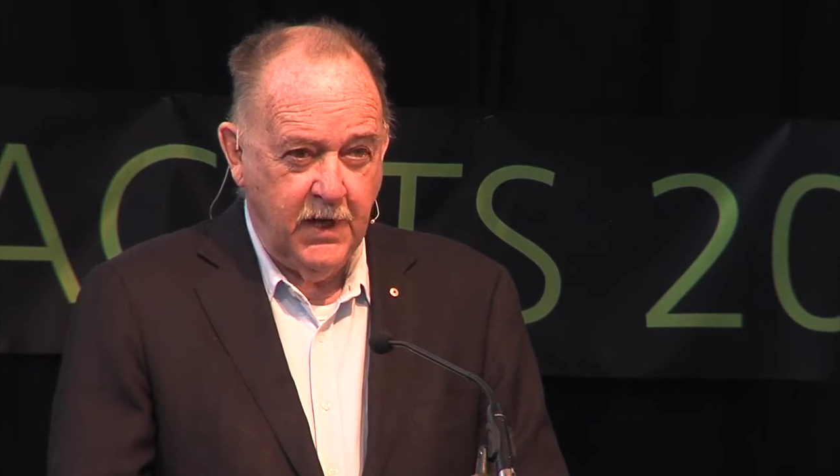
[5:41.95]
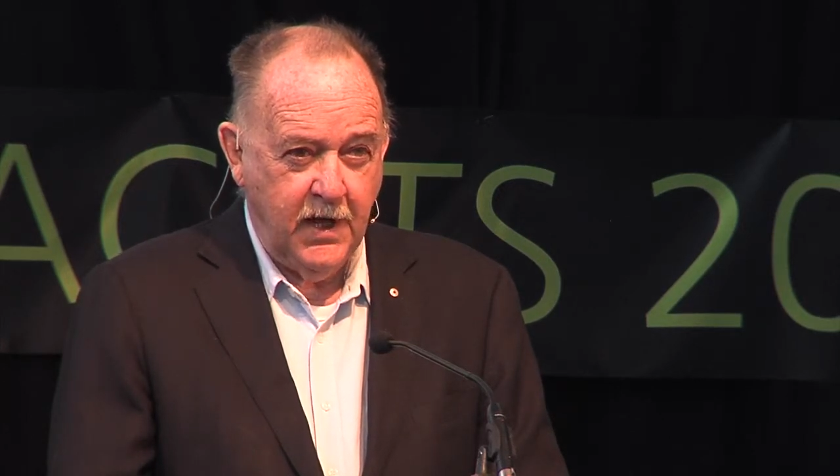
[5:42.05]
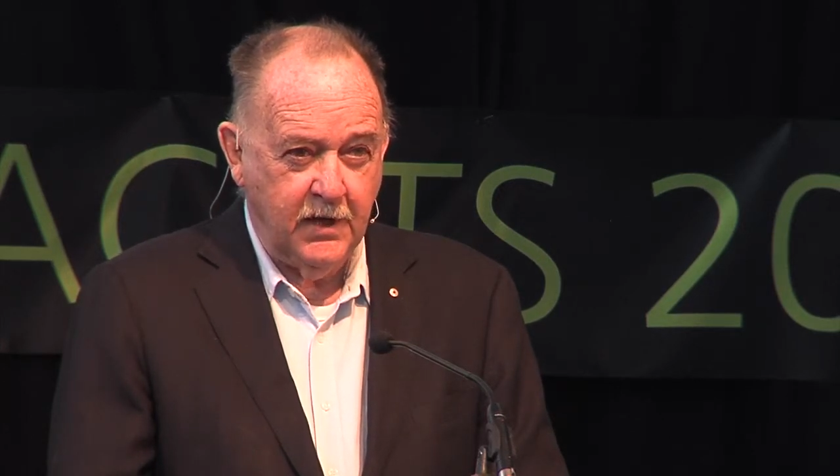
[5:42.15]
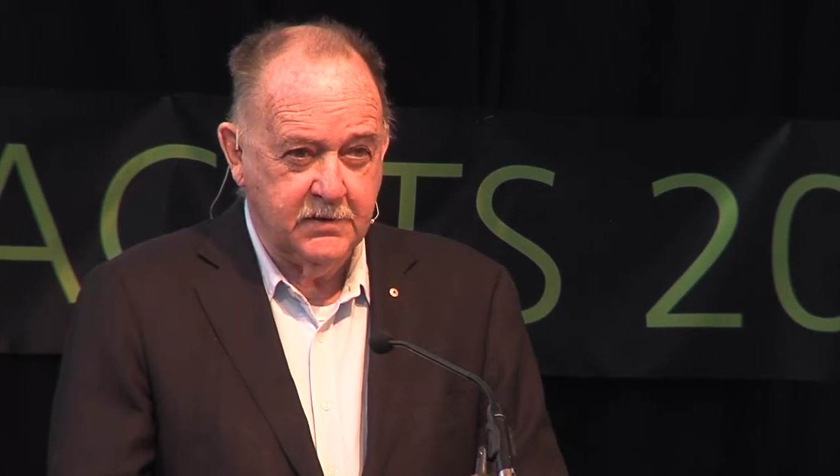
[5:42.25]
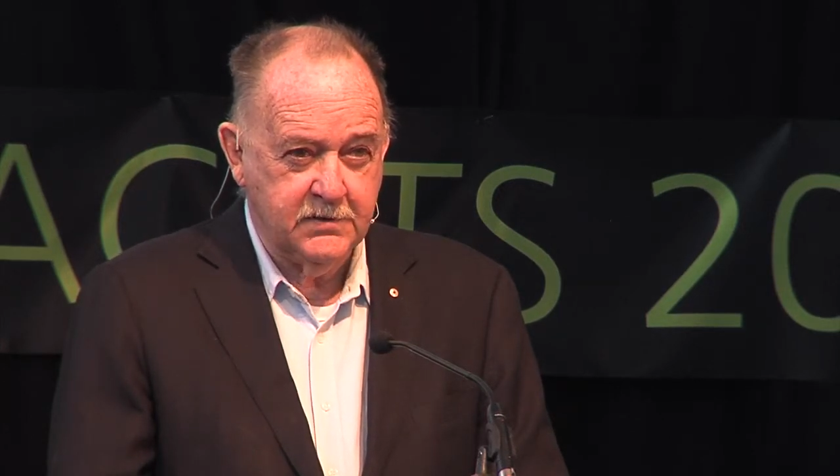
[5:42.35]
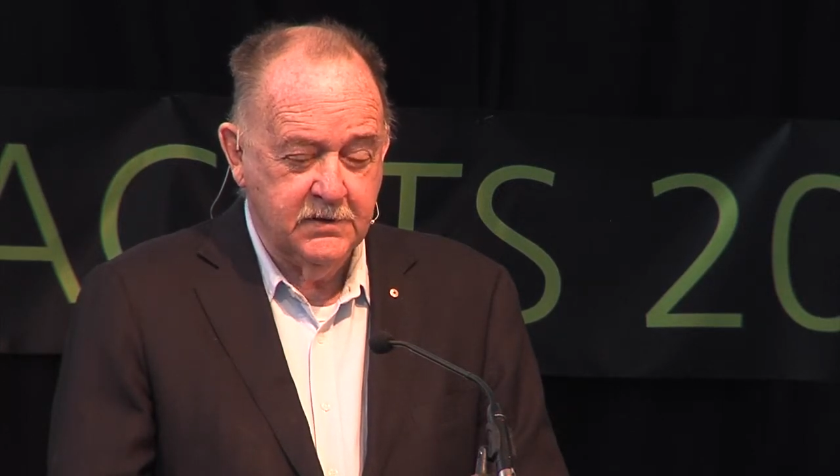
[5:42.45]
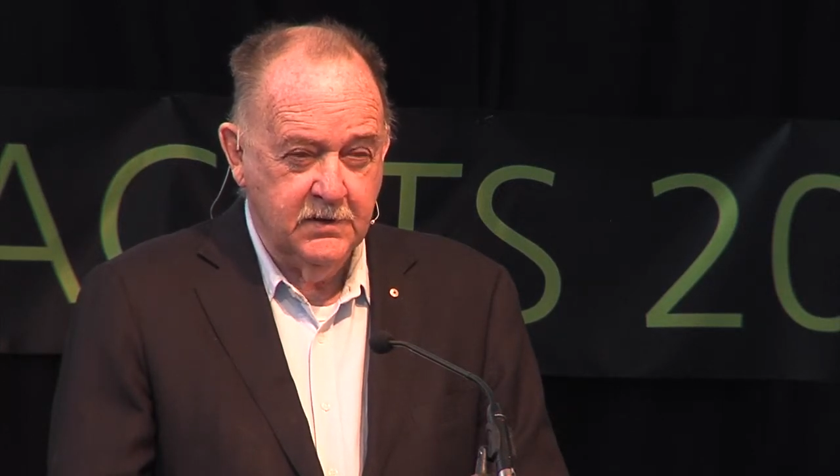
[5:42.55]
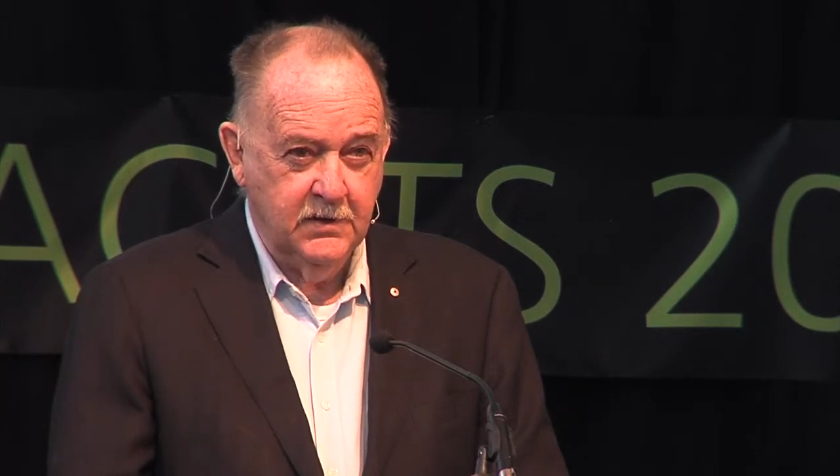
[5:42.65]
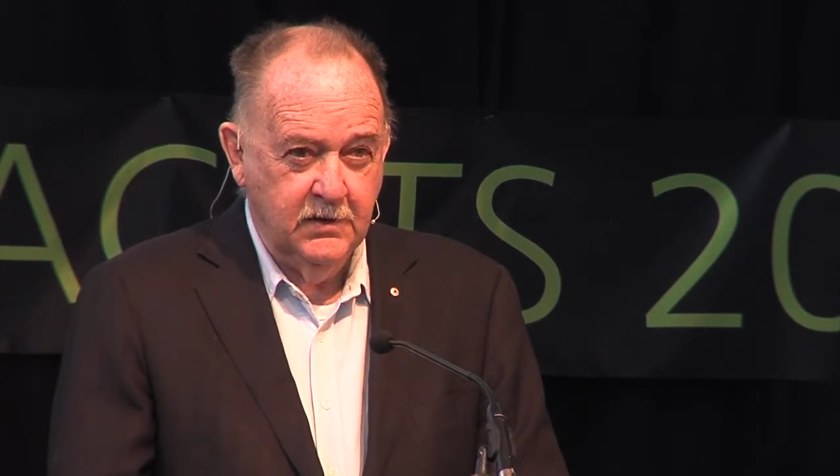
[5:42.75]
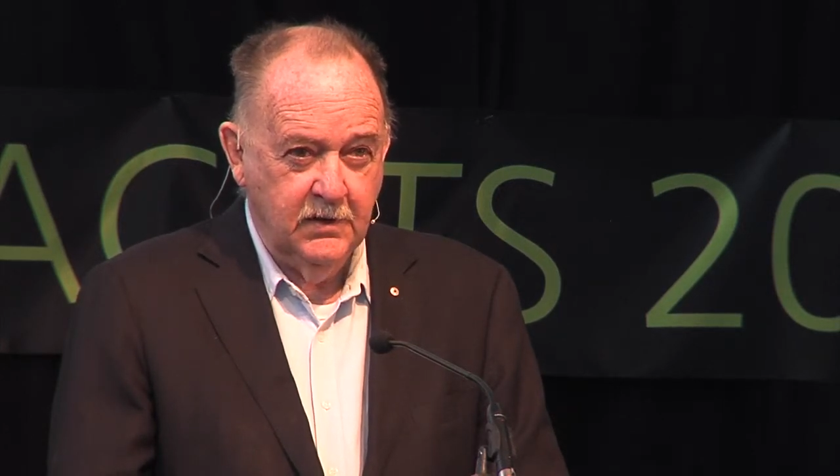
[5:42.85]
hats.
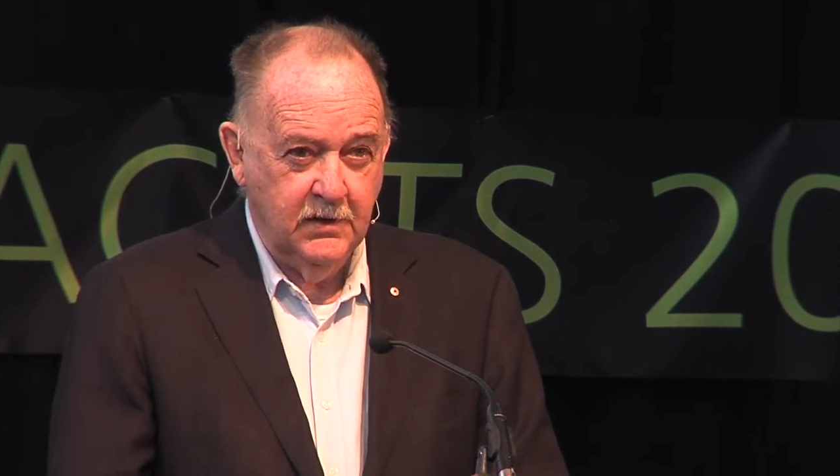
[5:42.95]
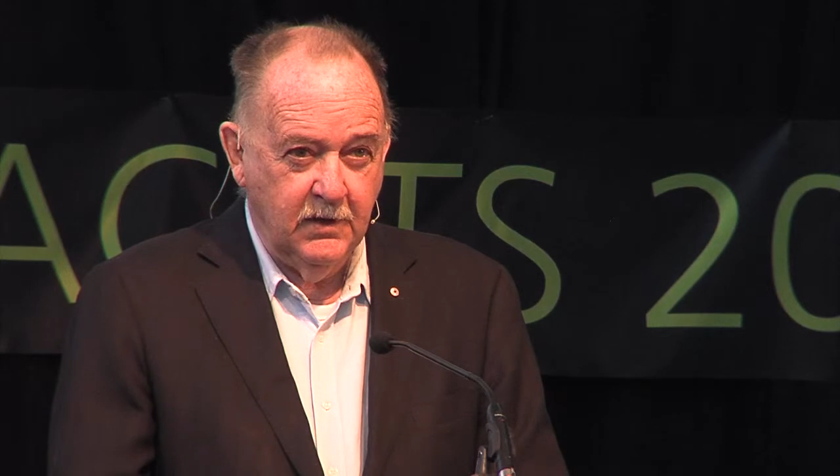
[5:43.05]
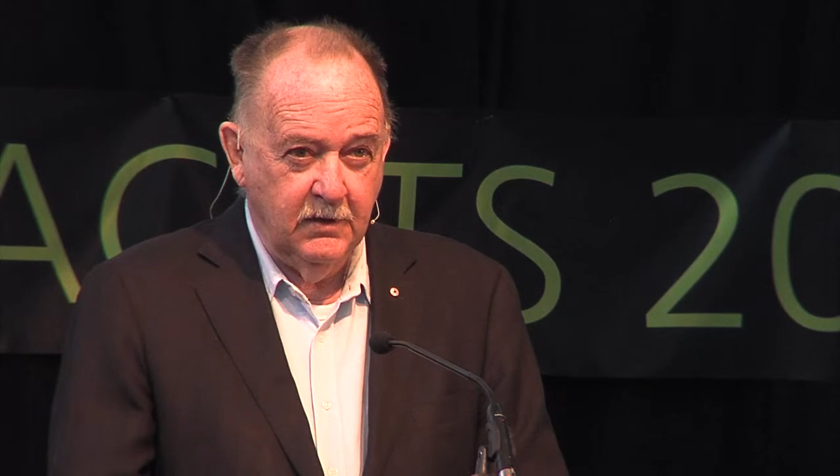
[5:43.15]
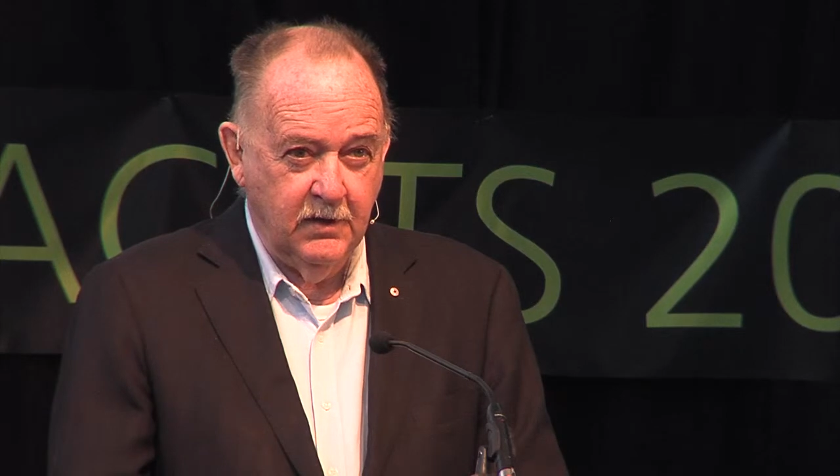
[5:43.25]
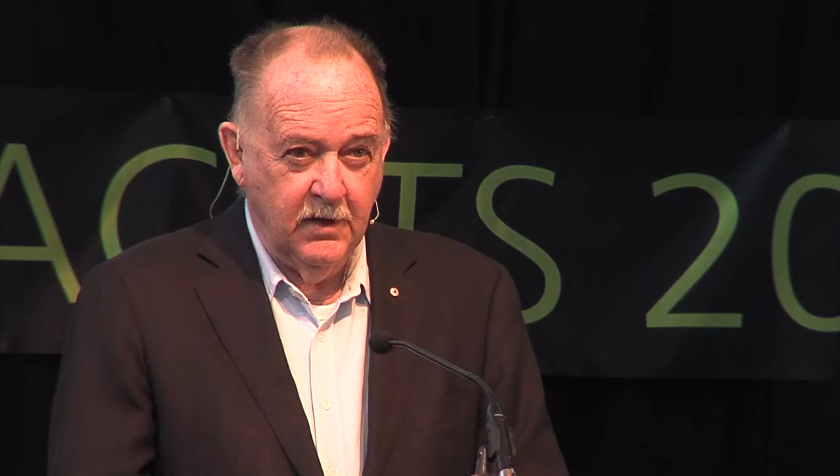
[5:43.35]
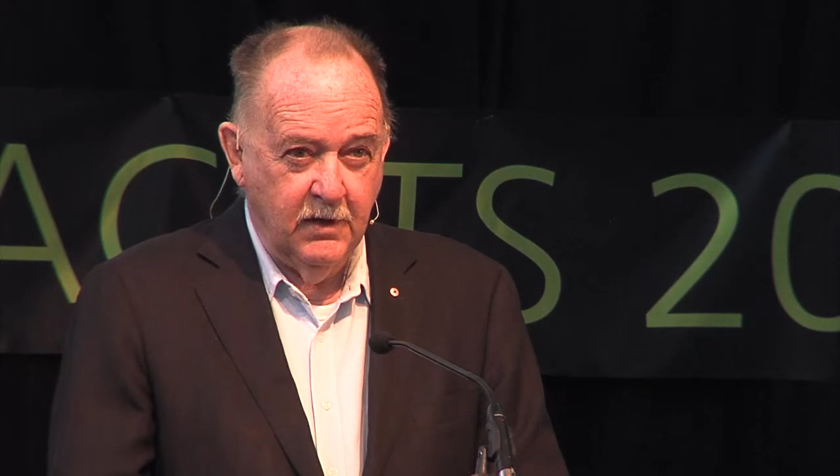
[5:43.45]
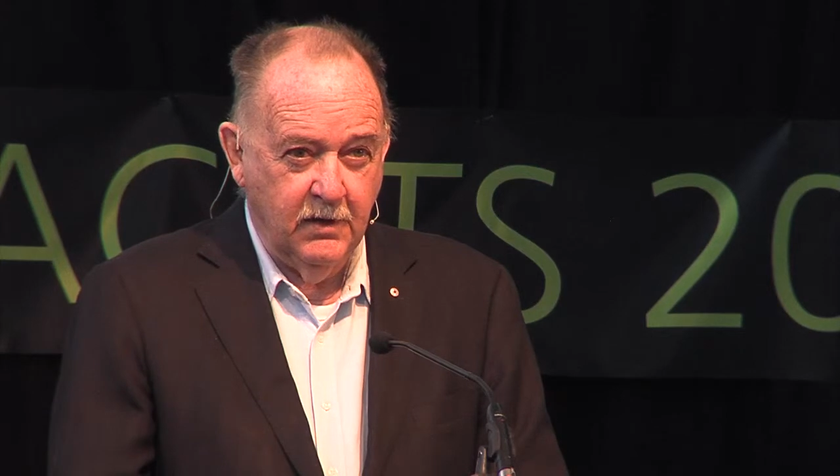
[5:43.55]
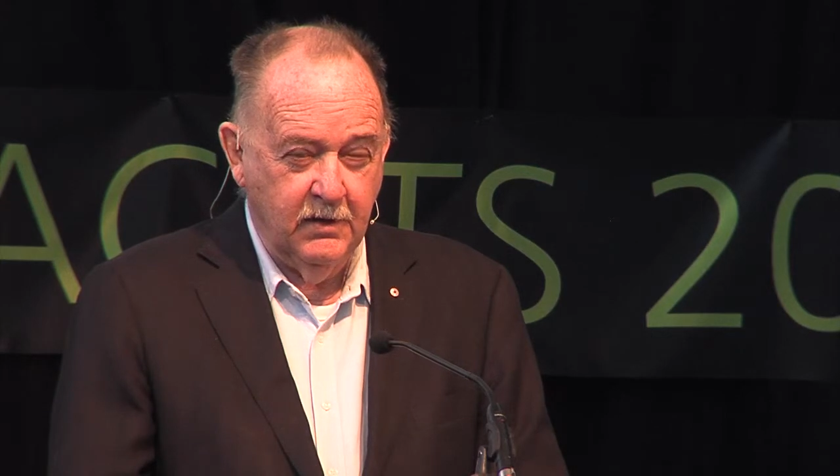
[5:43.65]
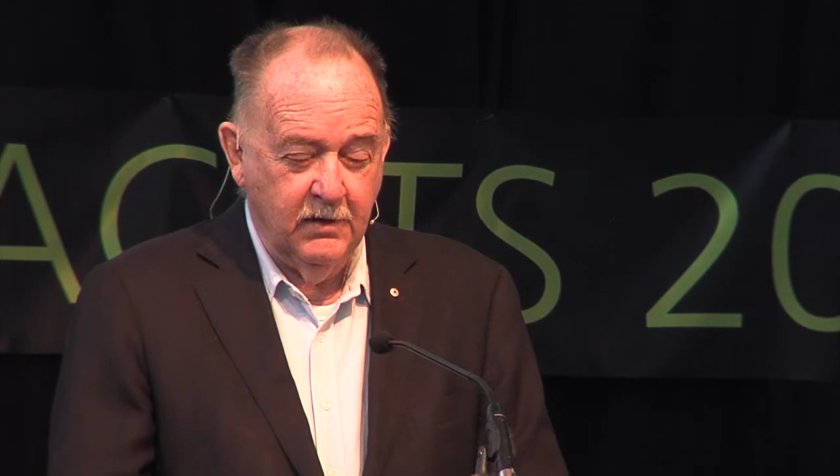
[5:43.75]
And, uh,